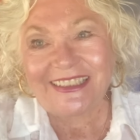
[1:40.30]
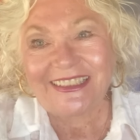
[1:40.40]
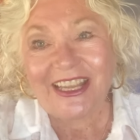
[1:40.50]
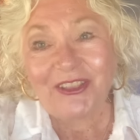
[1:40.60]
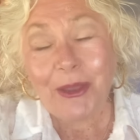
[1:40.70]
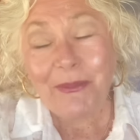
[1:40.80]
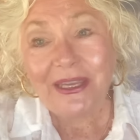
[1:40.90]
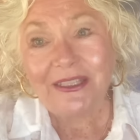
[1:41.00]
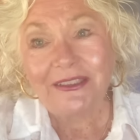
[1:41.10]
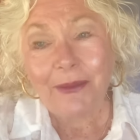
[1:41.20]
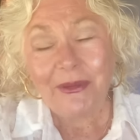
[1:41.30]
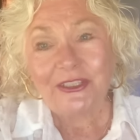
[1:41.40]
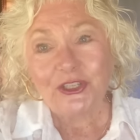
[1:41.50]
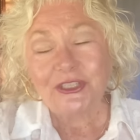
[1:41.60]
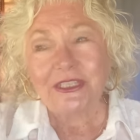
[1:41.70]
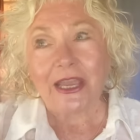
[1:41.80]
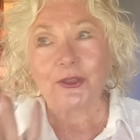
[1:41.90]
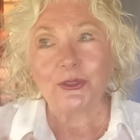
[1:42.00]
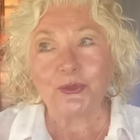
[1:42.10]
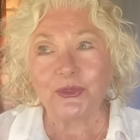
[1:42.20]
Now let me, let me just
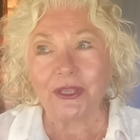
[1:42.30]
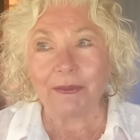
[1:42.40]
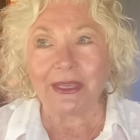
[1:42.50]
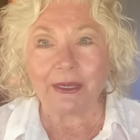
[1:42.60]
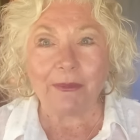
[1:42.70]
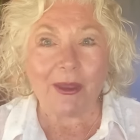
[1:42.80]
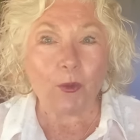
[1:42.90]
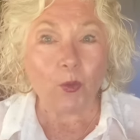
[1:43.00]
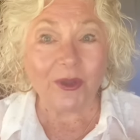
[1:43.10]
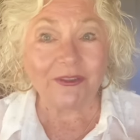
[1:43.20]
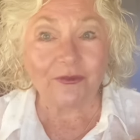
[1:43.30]
tell you something about what